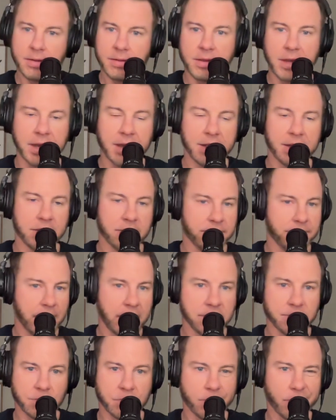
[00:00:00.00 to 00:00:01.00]
Then
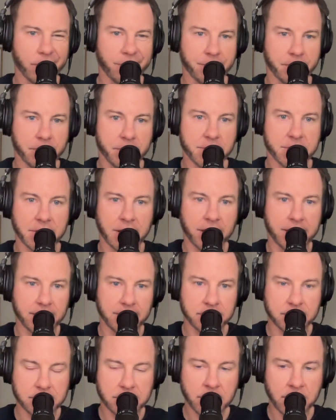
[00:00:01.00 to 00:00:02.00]
fast forward about 30
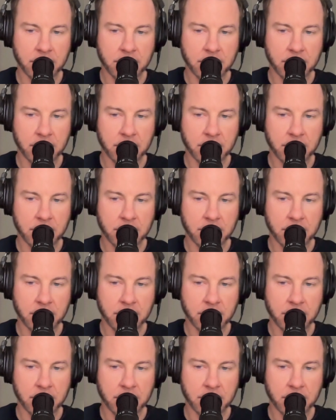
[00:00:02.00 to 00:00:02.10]
seconds.